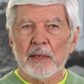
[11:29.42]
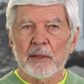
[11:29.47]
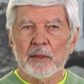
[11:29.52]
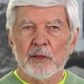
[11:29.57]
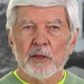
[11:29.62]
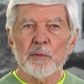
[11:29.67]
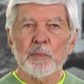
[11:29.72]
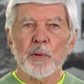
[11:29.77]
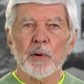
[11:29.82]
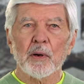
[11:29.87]

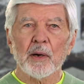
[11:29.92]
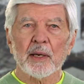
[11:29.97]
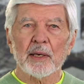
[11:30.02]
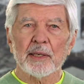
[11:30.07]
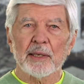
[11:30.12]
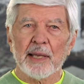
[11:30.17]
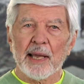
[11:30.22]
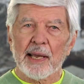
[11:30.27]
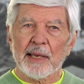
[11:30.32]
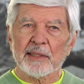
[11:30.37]
DuPont
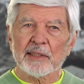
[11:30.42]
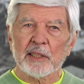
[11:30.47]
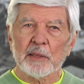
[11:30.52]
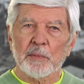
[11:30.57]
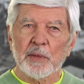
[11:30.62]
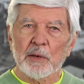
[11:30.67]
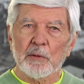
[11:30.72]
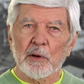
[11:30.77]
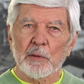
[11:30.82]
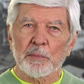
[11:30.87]
had asked to
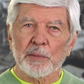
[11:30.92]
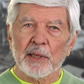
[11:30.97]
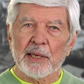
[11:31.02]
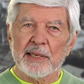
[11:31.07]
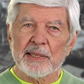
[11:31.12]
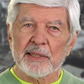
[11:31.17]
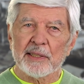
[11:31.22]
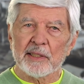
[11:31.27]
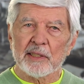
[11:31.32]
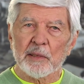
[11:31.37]
be
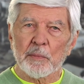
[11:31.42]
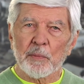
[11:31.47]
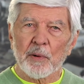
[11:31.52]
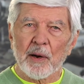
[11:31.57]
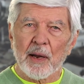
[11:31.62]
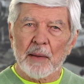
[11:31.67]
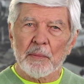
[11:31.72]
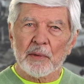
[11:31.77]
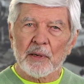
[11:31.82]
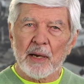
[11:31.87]
replaced as a
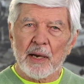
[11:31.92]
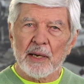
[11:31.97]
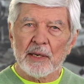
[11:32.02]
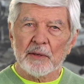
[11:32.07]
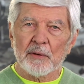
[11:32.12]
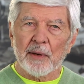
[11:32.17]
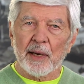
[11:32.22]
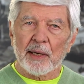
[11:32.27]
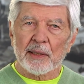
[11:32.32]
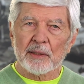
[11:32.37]
prime
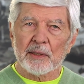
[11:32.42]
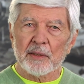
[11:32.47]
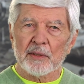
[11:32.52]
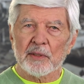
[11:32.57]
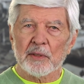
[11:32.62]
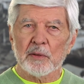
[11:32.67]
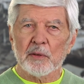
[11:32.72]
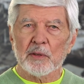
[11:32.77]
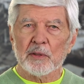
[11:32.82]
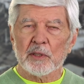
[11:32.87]
contractor as
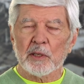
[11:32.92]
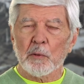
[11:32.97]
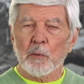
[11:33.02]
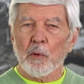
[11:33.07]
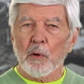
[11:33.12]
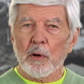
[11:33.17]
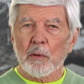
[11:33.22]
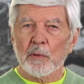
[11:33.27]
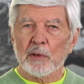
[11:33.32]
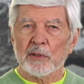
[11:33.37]
soon as the
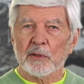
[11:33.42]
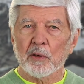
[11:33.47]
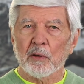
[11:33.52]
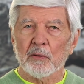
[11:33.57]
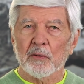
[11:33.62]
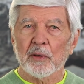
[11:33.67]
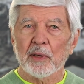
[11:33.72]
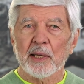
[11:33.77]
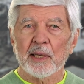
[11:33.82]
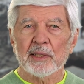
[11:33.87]
war was
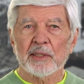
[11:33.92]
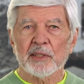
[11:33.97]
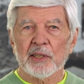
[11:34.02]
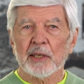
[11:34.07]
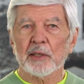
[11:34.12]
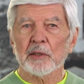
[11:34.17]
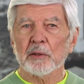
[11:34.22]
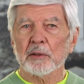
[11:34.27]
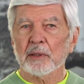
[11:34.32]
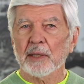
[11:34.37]
over, and
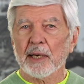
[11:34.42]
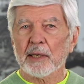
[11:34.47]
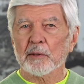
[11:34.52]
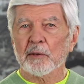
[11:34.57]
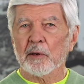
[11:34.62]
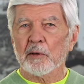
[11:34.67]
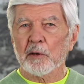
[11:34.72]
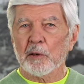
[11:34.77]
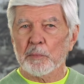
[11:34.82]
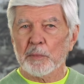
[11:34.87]
General
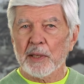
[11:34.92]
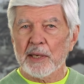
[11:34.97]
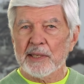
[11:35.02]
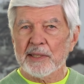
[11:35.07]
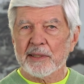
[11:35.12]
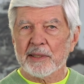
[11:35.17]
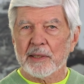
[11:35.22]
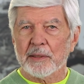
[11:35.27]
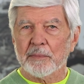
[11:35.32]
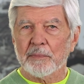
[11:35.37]
Electric
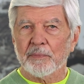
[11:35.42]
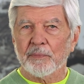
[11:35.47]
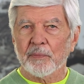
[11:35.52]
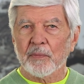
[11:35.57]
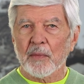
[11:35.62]
replaced them.